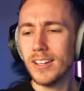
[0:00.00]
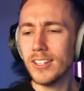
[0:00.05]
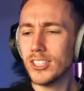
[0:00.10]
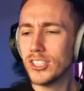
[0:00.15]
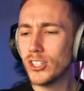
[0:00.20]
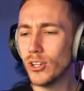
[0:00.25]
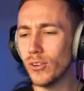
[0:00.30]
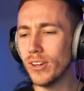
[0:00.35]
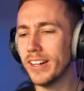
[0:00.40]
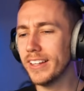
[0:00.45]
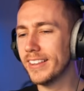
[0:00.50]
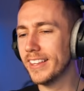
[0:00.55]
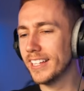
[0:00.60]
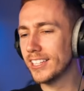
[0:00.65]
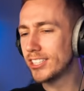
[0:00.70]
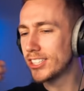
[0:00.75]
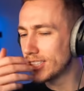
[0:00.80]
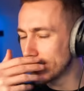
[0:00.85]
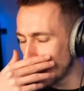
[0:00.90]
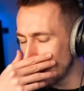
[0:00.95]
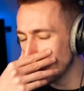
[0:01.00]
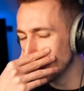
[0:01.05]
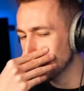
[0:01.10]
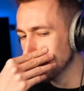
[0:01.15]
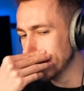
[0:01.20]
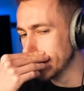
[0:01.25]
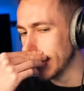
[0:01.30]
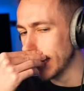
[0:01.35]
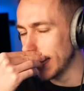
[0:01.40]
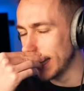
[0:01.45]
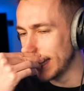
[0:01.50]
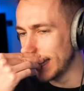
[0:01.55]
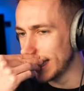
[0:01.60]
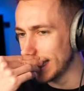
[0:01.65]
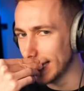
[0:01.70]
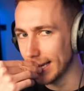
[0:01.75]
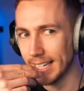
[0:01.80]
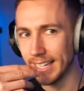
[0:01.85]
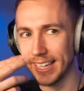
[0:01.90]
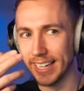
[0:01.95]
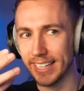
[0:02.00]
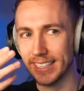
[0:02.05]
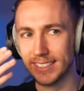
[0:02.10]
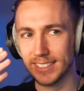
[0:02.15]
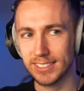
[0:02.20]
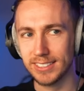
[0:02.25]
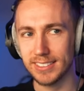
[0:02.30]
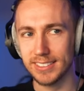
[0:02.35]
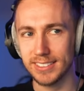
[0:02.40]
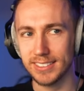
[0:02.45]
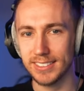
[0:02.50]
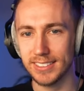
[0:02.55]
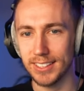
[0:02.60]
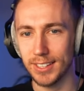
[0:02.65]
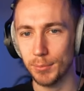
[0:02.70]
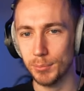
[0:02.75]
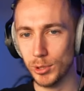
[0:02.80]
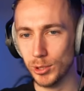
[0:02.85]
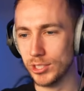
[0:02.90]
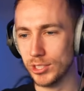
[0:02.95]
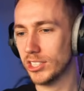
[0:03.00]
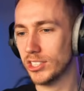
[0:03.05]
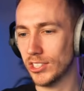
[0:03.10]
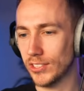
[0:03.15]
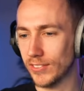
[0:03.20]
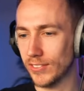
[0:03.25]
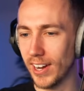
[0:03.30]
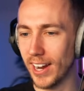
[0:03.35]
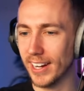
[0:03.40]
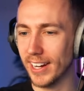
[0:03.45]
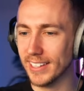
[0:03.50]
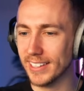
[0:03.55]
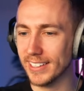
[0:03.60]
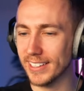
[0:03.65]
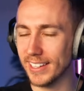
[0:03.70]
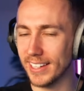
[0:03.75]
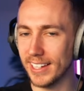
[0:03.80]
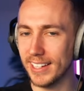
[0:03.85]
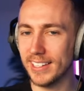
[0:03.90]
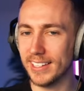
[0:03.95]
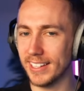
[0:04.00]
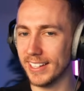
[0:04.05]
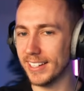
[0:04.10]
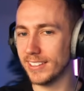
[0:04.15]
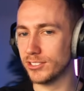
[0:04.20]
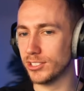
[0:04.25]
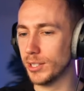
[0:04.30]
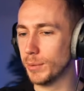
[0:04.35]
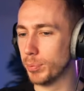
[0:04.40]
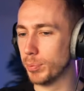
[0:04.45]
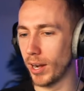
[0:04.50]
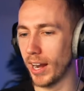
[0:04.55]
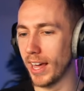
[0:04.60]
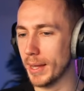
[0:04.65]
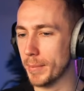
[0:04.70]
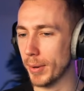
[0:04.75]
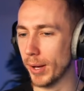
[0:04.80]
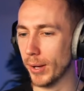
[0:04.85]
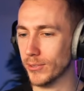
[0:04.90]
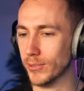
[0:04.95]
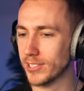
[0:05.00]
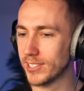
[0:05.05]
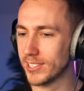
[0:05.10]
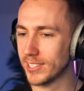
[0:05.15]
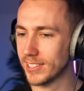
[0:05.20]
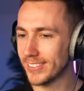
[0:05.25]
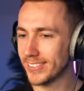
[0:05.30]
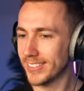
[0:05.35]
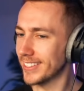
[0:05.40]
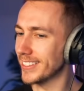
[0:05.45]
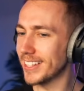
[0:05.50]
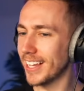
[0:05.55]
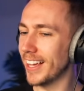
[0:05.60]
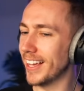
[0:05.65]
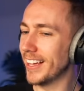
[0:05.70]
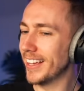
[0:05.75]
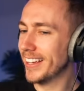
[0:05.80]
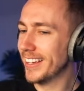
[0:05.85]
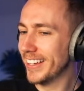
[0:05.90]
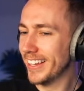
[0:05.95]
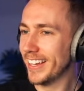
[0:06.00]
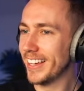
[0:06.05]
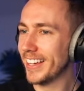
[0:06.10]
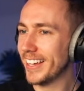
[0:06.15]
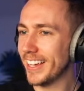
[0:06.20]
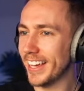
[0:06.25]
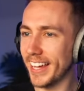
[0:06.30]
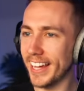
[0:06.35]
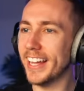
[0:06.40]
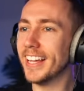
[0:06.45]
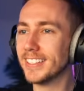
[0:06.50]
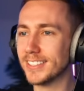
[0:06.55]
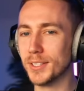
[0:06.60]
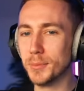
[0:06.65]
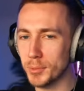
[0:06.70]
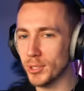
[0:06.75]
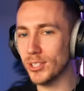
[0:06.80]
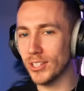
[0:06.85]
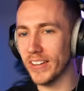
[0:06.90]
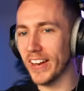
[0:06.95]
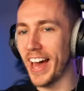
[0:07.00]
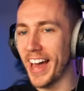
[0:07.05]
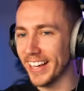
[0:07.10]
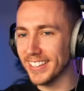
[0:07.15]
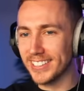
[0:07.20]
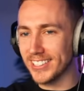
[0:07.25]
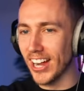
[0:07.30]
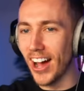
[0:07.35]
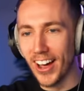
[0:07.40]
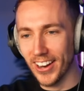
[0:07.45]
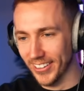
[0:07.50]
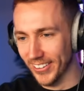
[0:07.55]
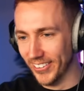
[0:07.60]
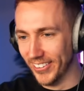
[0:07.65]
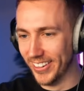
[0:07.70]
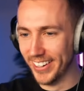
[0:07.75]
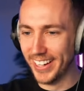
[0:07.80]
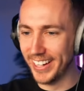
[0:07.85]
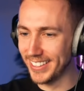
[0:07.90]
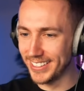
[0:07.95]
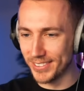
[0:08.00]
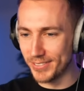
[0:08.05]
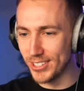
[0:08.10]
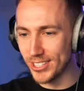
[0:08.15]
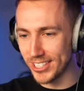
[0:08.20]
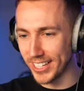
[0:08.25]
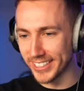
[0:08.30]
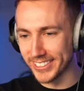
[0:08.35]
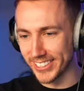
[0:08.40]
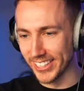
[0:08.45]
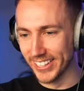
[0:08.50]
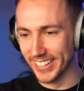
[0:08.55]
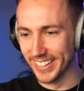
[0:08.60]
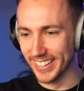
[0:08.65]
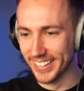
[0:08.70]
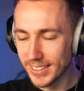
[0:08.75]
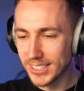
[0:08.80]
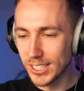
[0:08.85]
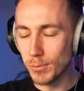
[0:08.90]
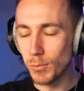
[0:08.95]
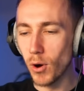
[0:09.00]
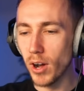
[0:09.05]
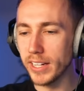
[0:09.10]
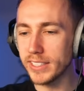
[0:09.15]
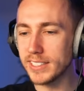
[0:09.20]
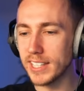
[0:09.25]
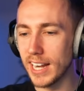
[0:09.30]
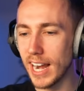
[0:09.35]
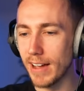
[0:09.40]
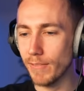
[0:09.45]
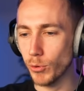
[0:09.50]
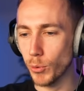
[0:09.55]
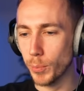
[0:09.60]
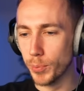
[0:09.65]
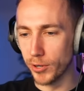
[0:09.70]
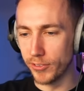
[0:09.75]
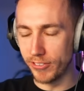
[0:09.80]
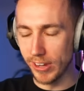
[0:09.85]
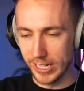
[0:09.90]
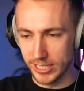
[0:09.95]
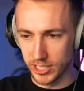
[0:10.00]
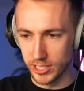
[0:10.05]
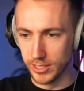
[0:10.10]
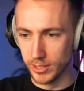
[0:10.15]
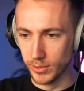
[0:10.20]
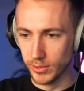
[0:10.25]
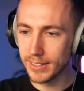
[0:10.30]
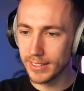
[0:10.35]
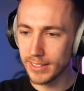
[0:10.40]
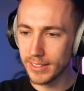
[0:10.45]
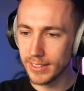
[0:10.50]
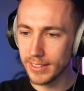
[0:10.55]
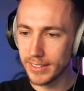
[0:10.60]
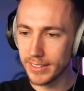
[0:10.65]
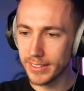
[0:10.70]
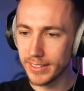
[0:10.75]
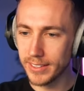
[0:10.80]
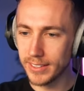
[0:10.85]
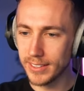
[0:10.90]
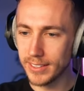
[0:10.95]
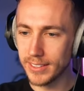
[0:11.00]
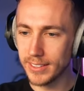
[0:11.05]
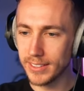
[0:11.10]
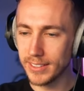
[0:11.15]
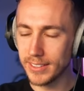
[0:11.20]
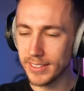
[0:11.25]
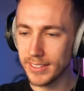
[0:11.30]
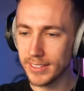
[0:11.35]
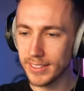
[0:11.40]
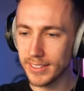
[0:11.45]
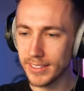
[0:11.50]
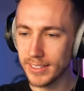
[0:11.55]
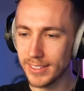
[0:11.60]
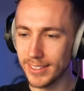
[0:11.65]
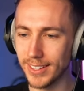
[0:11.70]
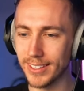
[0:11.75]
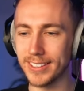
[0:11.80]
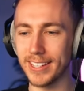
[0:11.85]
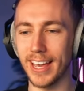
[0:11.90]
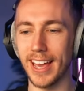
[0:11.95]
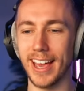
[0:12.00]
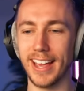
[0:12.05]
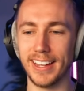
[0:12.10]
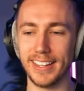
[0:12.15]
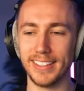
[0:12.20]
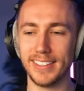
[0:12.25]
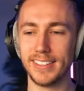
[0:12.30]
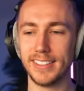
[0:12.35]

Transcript: Surely this shows that he is a musician, right? He can literally play both. Does that... He is a it's done. He's a musician. So what is the level? Professional. Okay.